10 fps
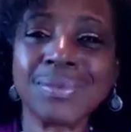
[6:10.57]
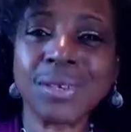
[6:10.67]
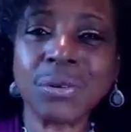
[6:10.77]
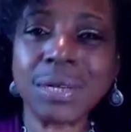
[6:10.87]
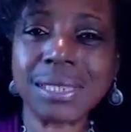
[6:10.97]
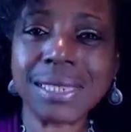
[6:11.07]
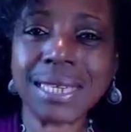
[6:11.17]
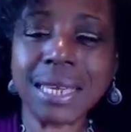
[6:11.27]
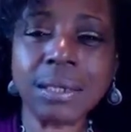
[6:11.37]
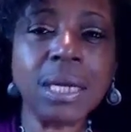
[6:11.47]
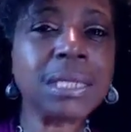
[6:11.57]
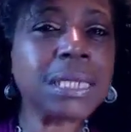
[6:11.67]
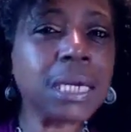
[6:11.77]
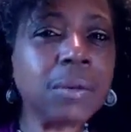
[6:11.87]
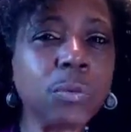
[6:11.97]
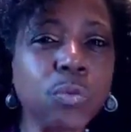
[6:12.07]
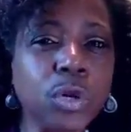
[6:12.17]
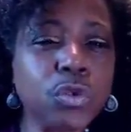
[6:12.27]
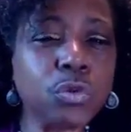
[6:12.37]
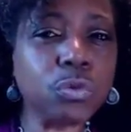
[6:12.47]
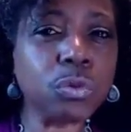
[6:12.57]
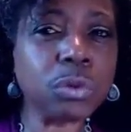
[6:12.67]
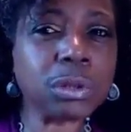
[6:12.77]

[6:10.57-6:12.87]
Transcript: you understand see when you